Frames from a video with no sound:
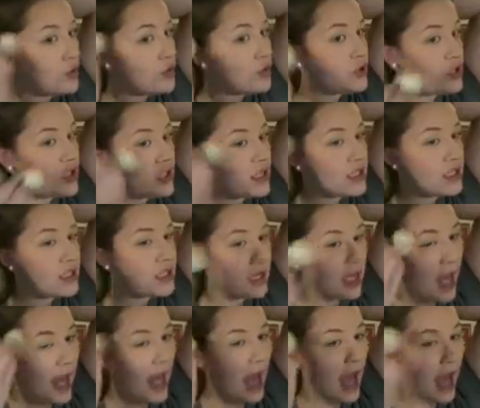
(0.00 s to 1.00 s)
just to
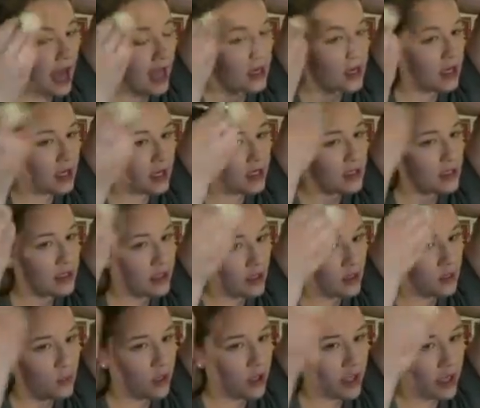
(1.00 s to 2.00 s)
add a little
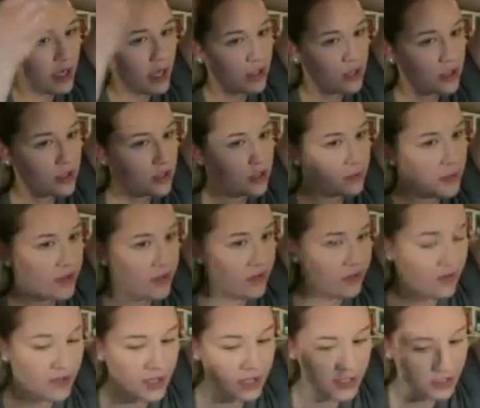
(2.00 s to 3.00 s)
more color to my
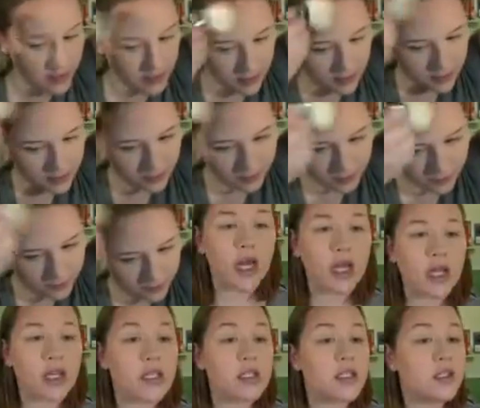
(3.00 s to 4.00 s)
face.
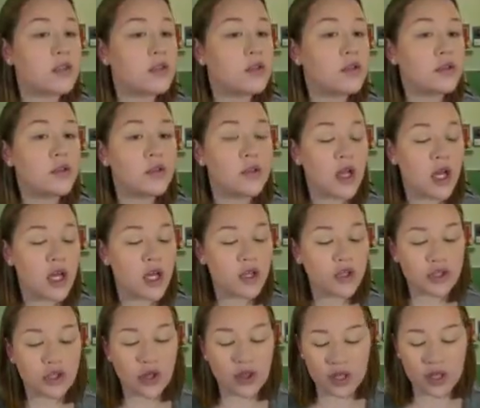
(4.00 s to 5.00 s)
Right.
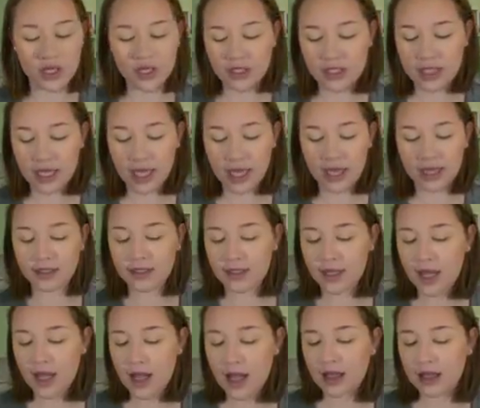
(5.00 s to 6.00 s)
So there's that.
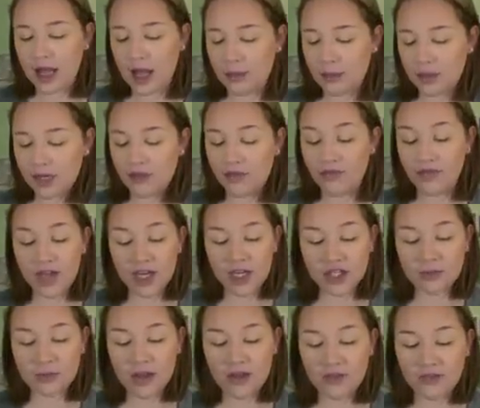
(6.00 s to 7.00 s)
I'm going to
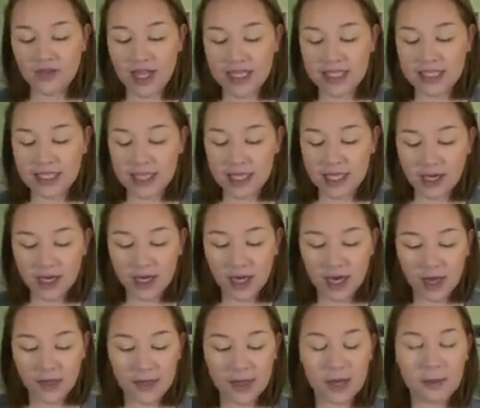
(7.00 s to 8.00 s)
finish my face here,
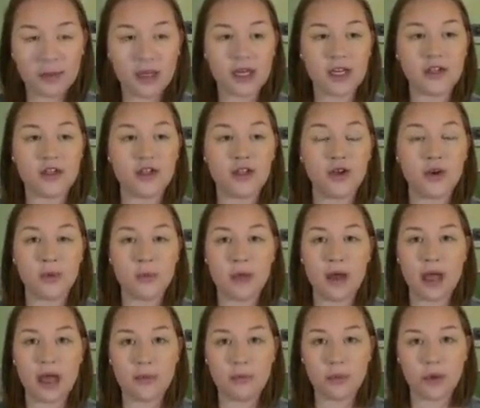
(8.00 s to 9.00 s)
and then I'm going to do
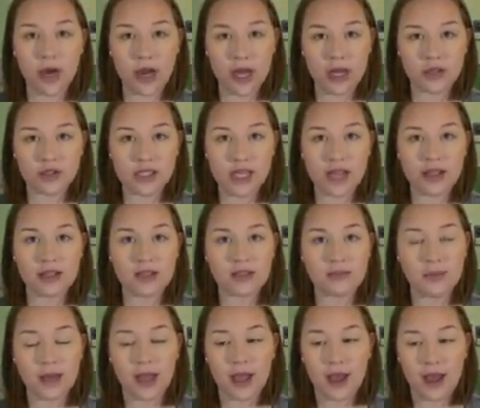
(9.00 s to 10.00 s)
my brows and
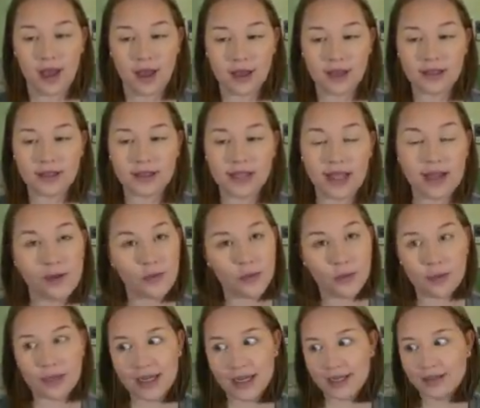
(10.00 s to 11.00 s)
my eyes, and we'll
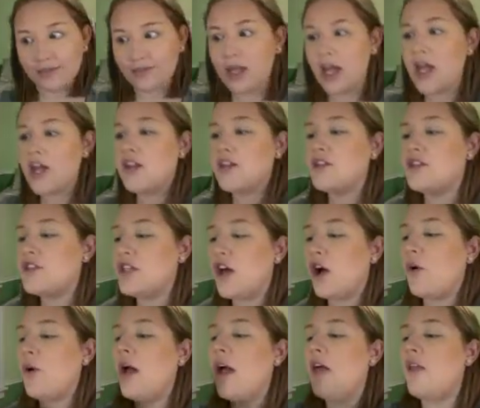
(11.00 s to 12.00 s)
be done. So
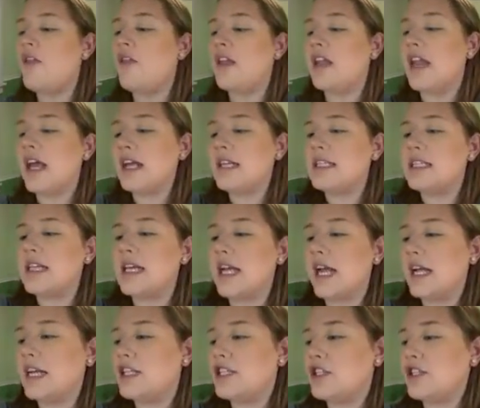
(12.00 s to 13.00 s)
the next thing
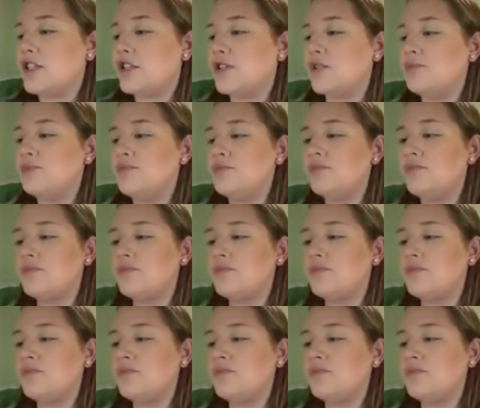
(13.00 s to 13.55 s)
I do